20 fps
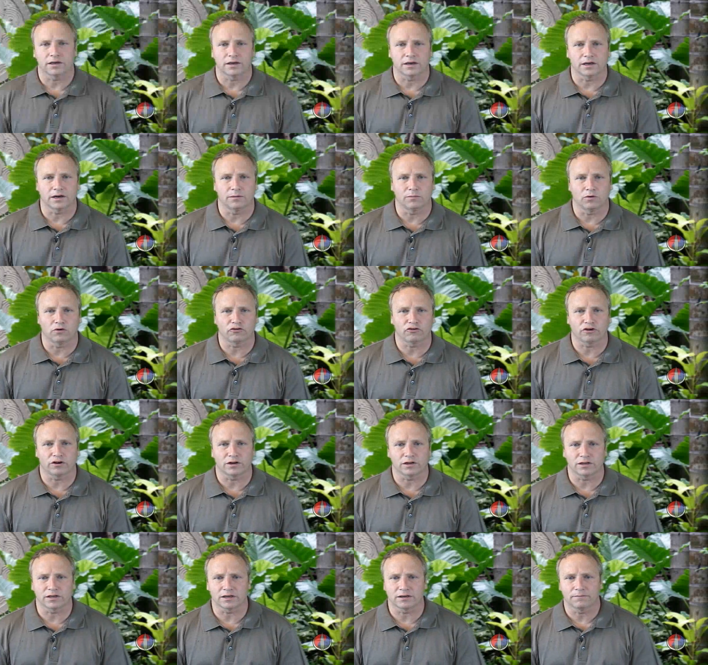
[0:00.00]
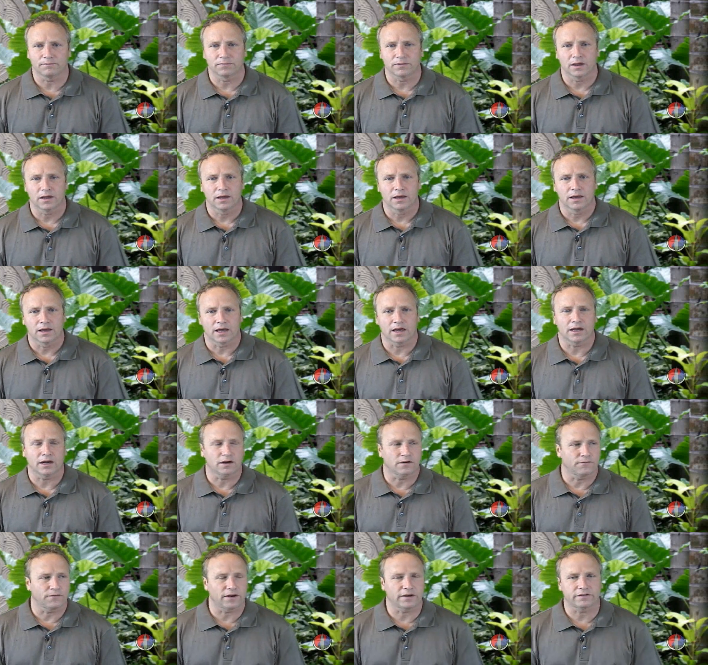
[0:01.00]
and emotionally, and
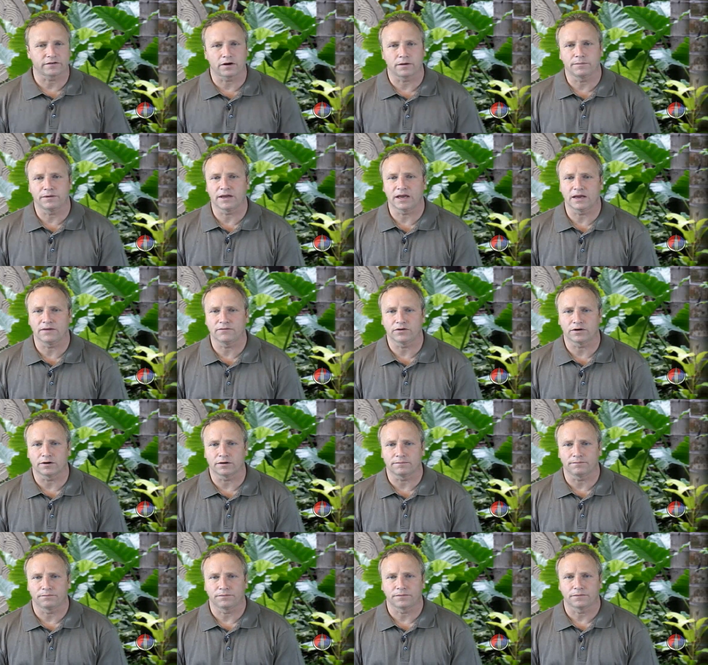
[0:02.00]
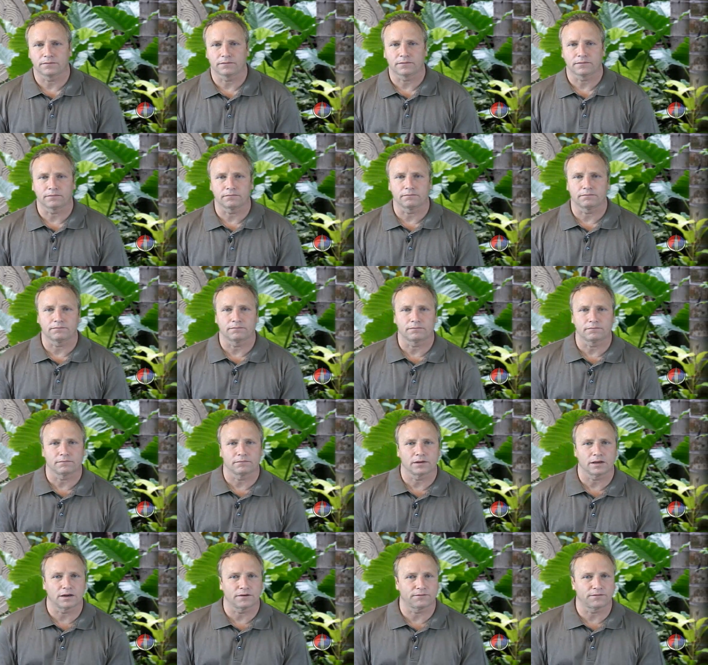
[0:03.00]
it affects our behavior.
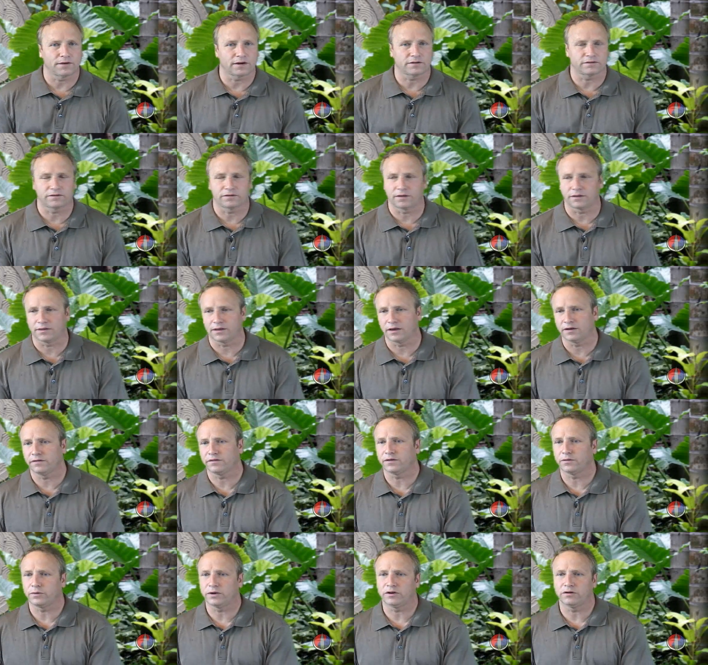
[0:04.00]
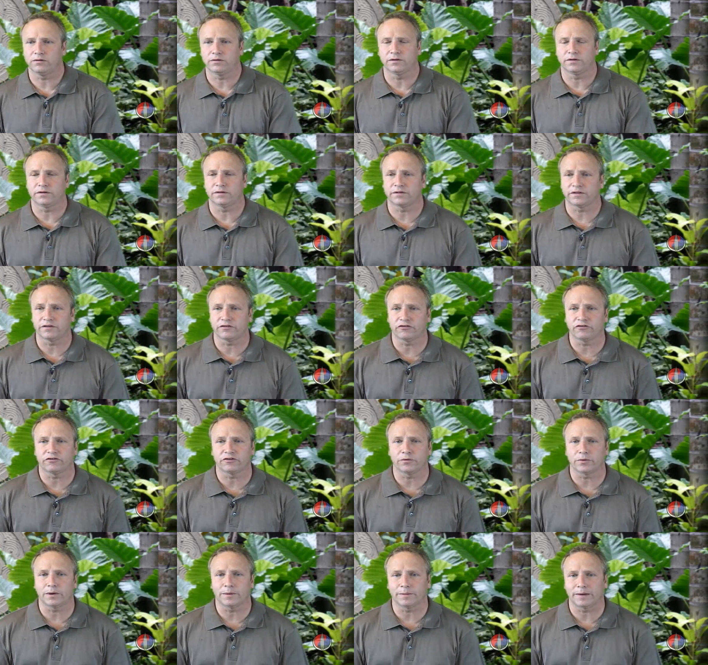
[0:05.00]
It affects the things that we do, the decisions
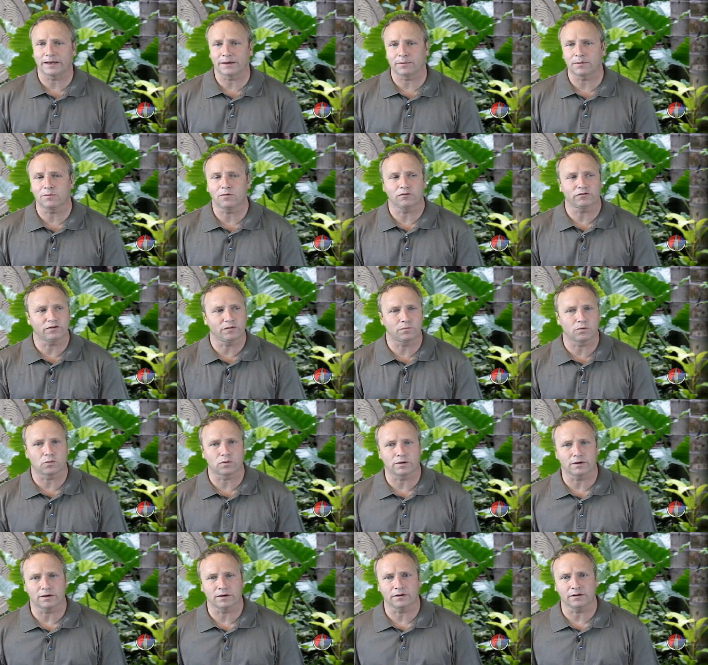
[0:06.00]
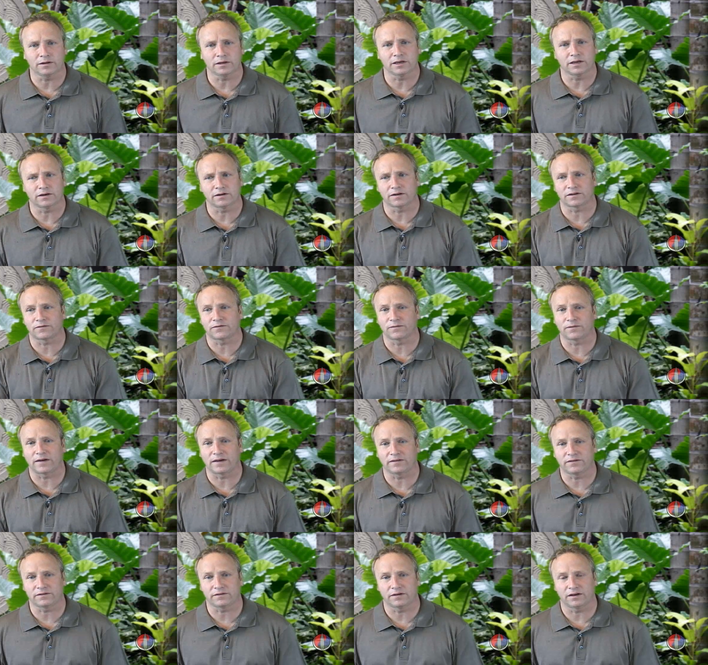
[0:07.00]
that we make, but most importantly, it
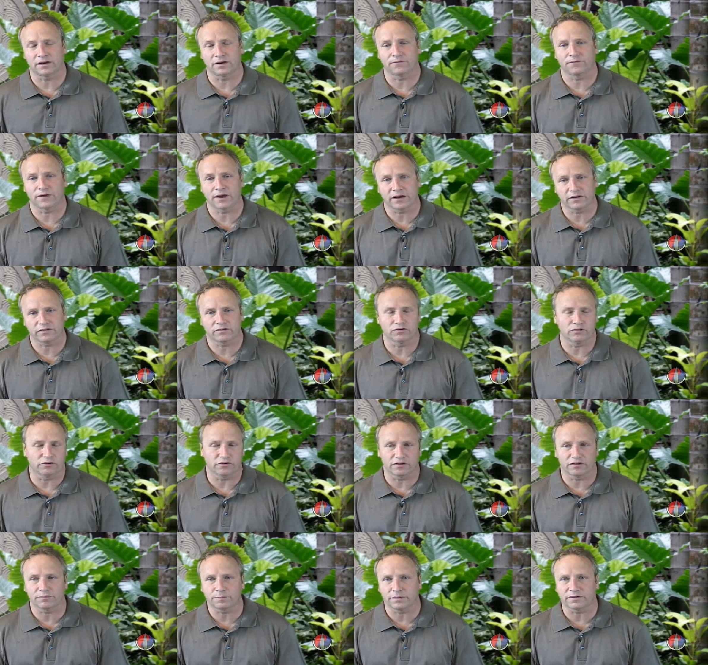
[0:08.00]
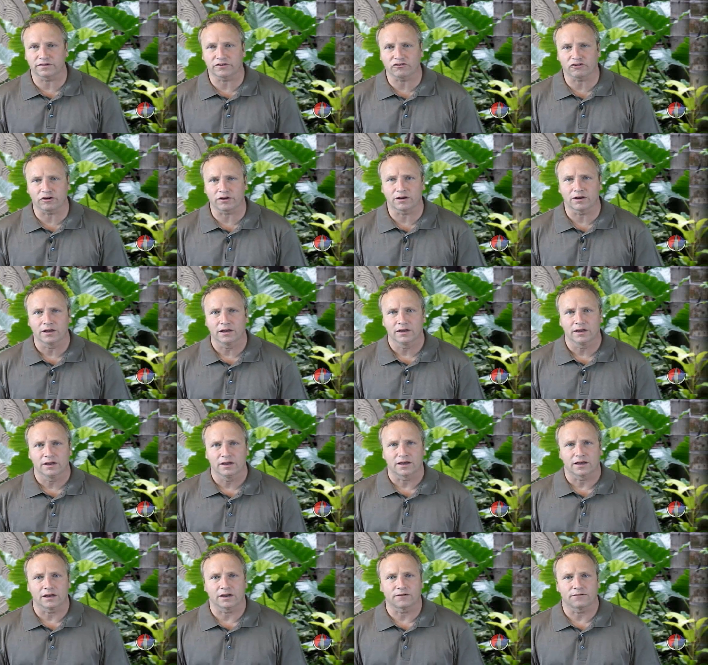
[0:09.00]
affects your disposition.
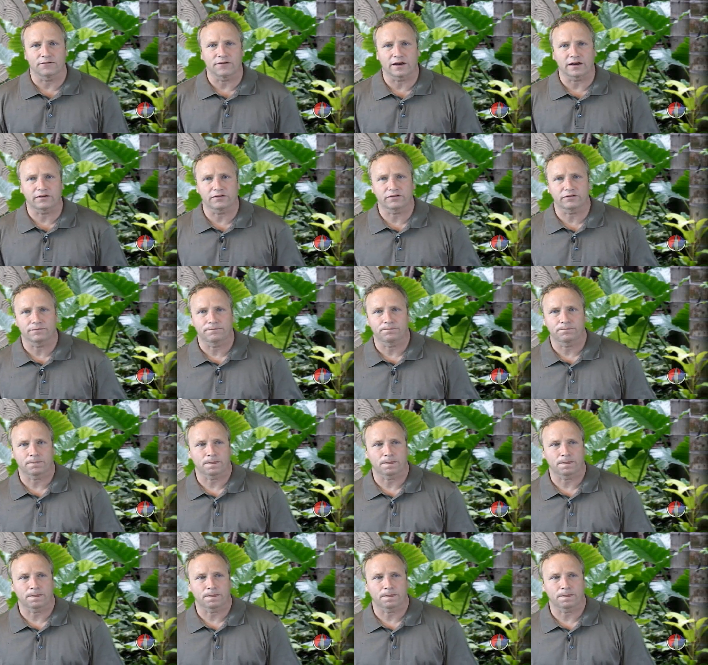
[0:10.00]
It affects